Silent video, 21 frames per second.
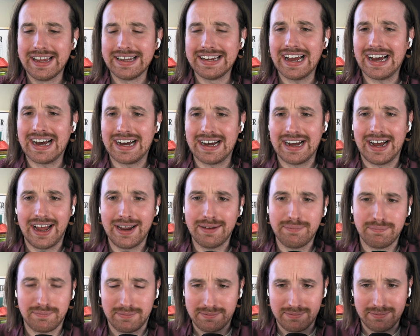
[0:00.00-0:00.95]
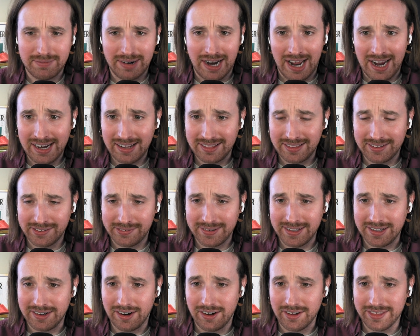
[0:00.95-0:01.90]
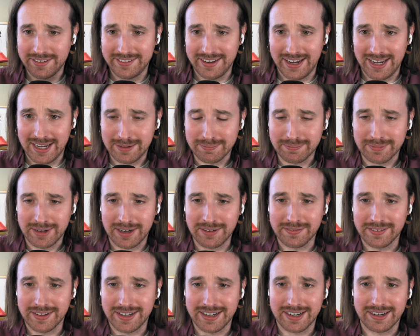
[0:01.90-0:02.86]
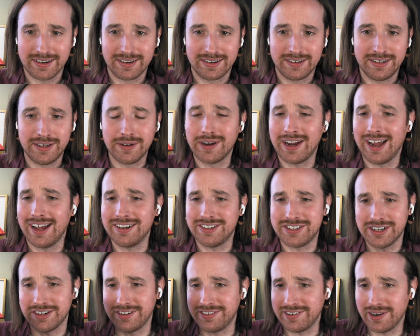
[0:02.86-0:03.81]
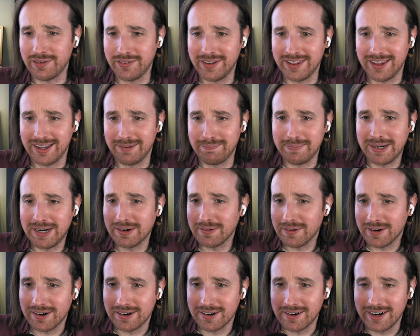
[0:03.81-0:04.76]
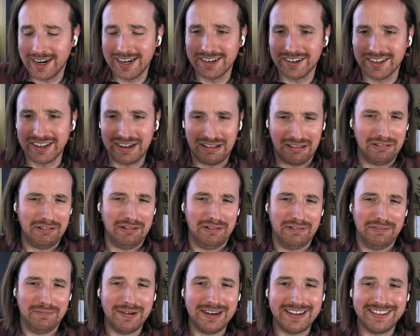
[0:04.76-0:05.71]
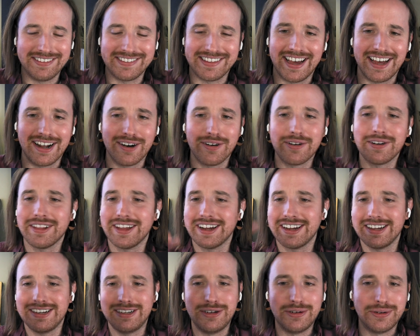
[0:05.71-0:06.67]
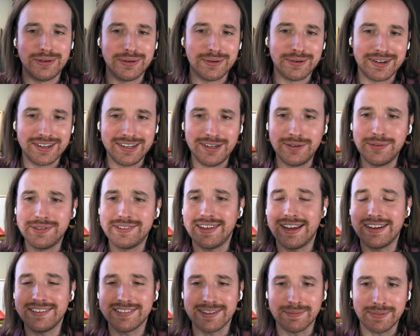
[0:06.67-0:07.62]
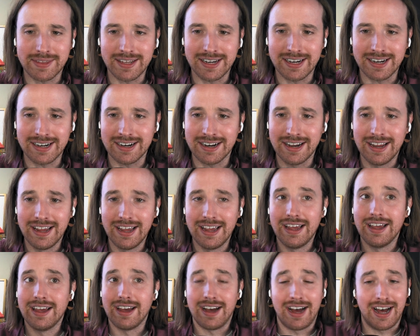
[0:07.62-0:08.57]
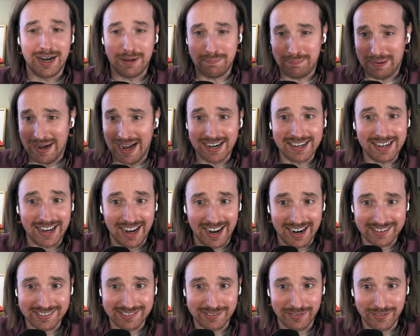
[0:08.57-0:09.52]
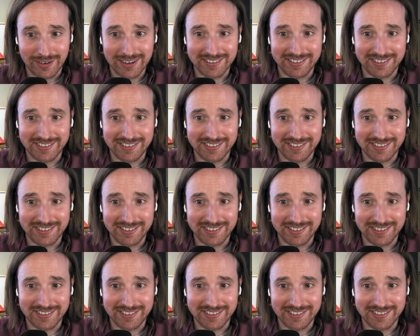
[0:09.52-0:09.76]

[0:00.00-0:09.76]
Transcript: Yeah, I'm I get this feeling all the time of like you catch yourself in the mirror and you're like, "Oh, what is that?" Or like you you say something on a podcast, for